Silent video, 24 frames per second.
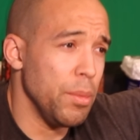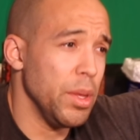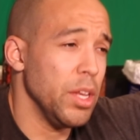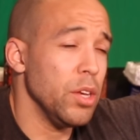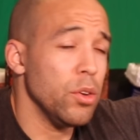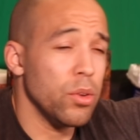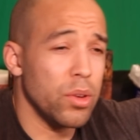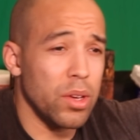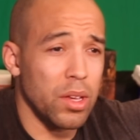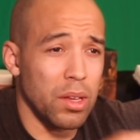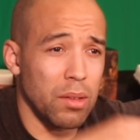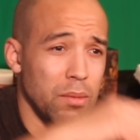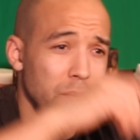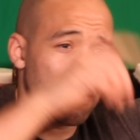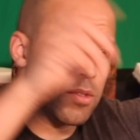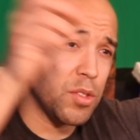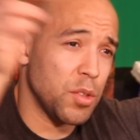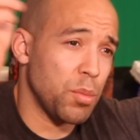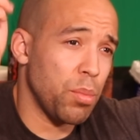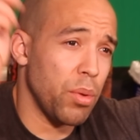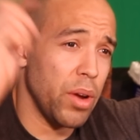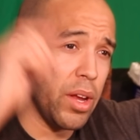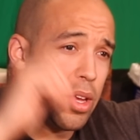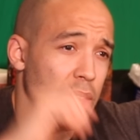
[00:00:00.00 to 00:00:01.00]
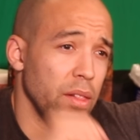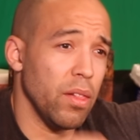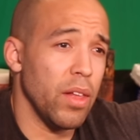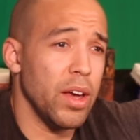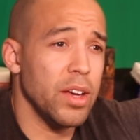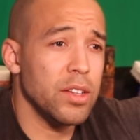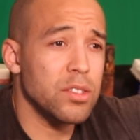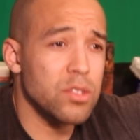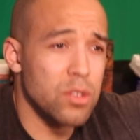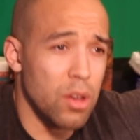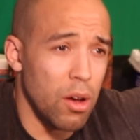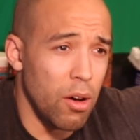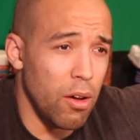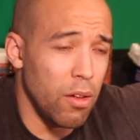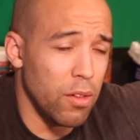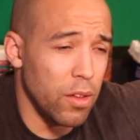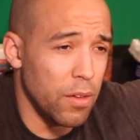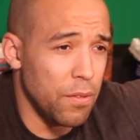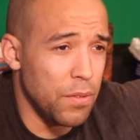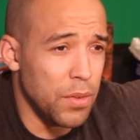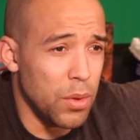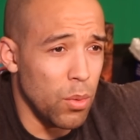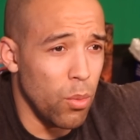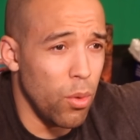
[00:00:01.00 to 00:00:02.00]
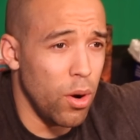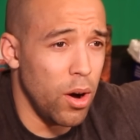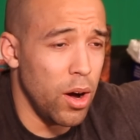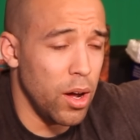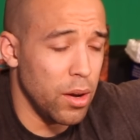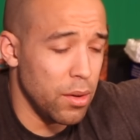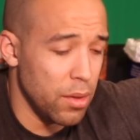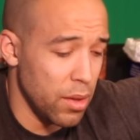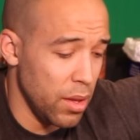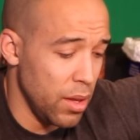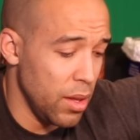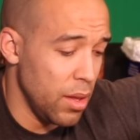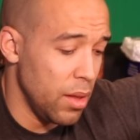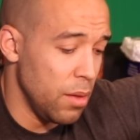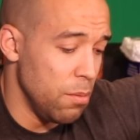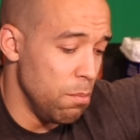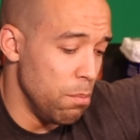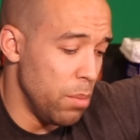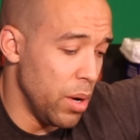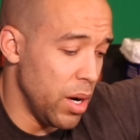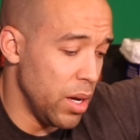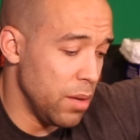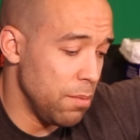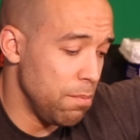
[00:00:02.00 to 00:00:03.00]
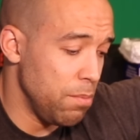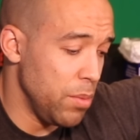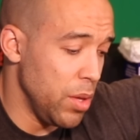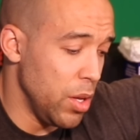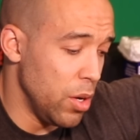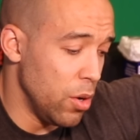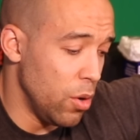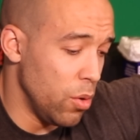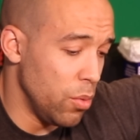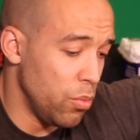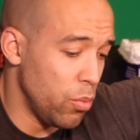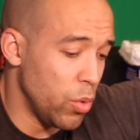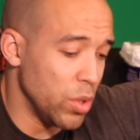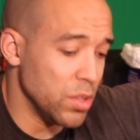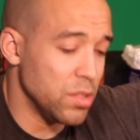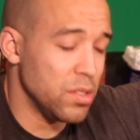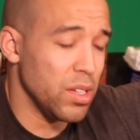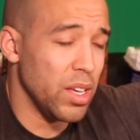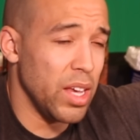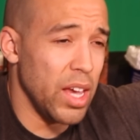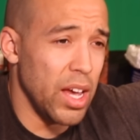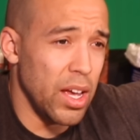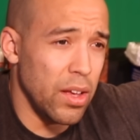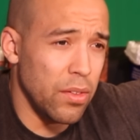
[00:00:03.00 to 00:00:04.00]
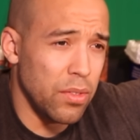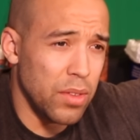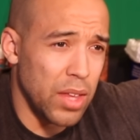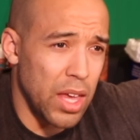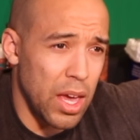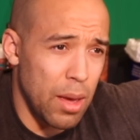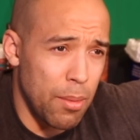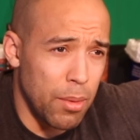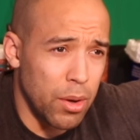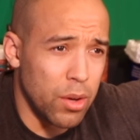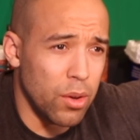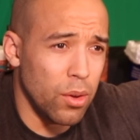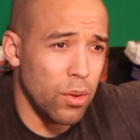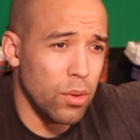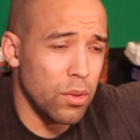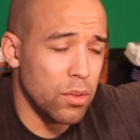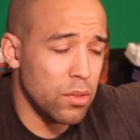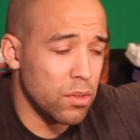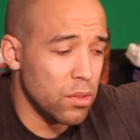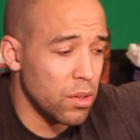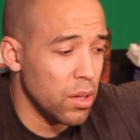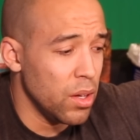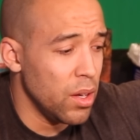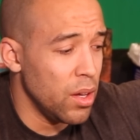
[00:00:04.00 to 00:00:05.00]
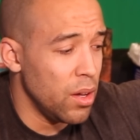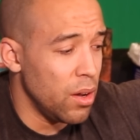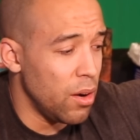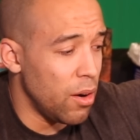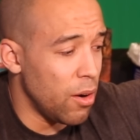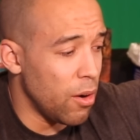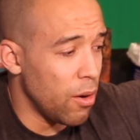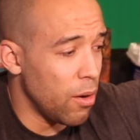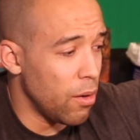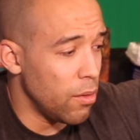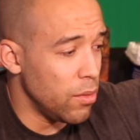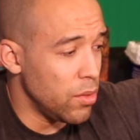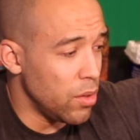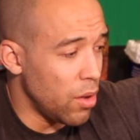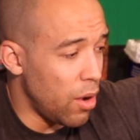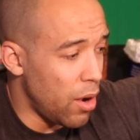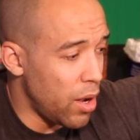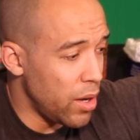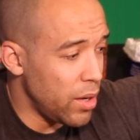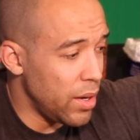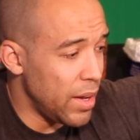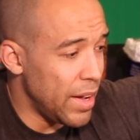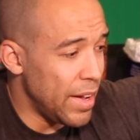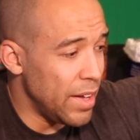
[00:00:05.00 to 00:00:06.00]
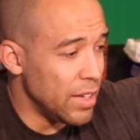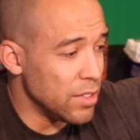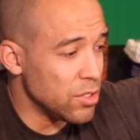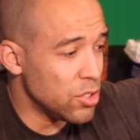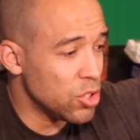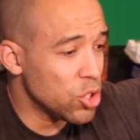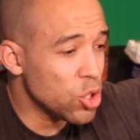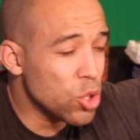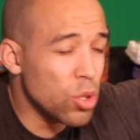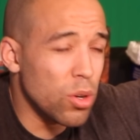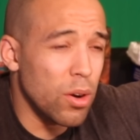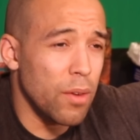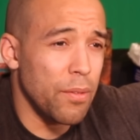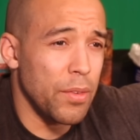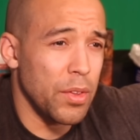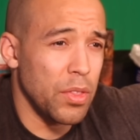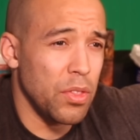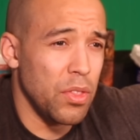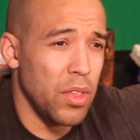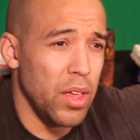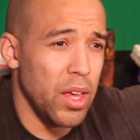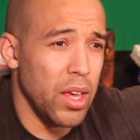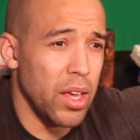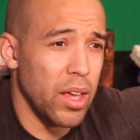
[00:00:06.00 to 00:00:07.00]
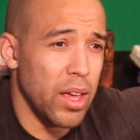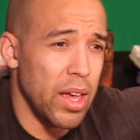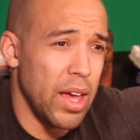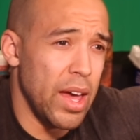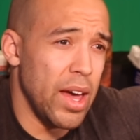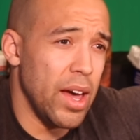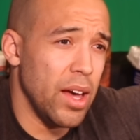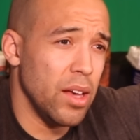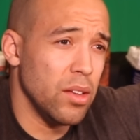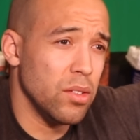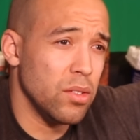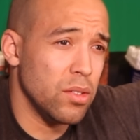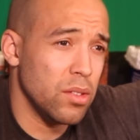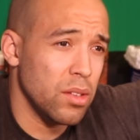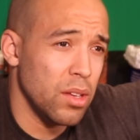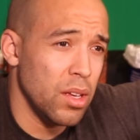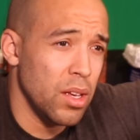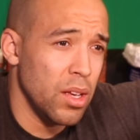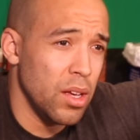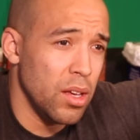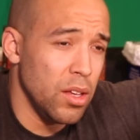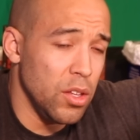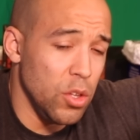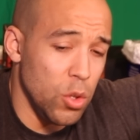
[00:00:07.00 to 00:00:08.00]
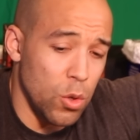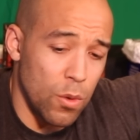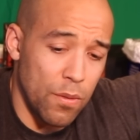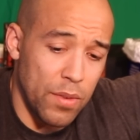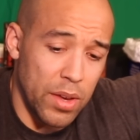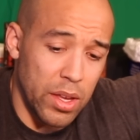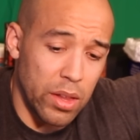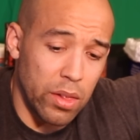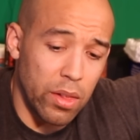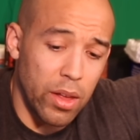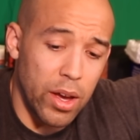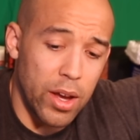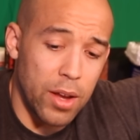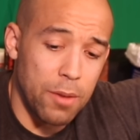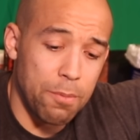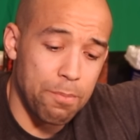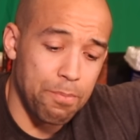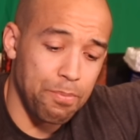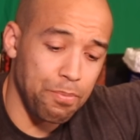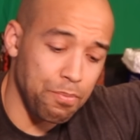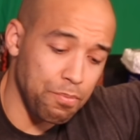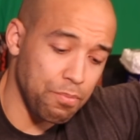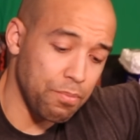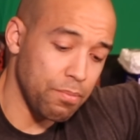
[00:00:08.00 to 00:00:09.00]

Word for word: I mean, you can spray Lysol if you want, but, you know, once again, chemicals are not as sure of a thing as UV light.